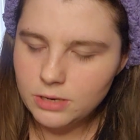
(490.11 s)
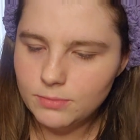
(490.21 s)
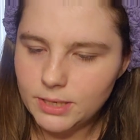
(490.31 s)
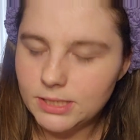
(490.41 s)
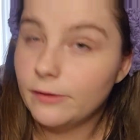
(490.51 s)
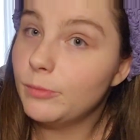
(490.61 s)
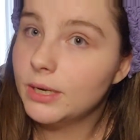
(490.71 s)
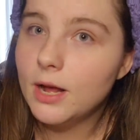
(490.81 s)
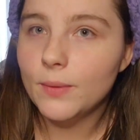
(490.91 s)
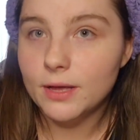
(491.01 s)
because I've
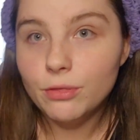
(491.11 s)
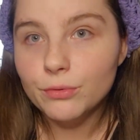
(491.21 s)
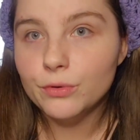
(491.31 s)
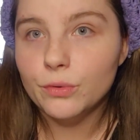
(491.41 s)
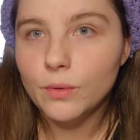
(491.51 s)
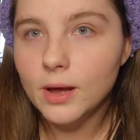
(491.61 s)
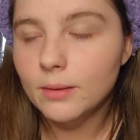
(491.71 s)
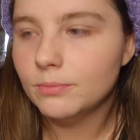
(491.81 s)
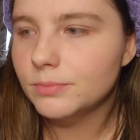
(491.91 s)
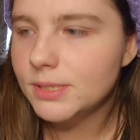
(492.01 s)
been going through
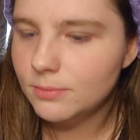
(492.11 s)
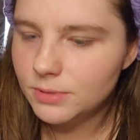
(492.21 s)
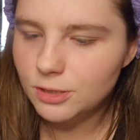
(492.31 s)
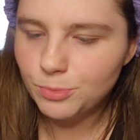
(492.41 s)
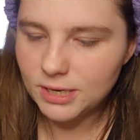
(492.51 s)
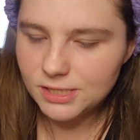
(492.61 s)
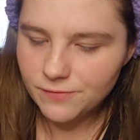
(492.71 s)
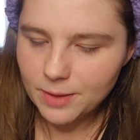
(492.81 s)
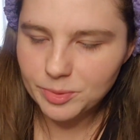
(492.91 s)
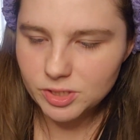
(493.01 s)
some
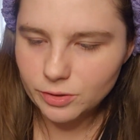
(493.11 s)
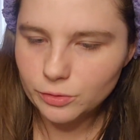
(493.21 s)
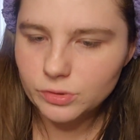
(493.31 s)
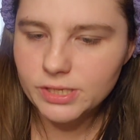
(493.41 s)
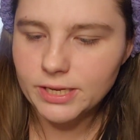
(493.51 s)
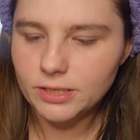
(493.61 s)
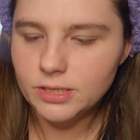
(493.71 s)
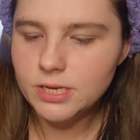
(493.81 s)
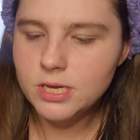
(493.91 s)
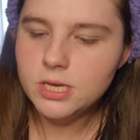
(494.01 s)
depressive episodes
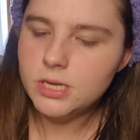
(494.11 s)
and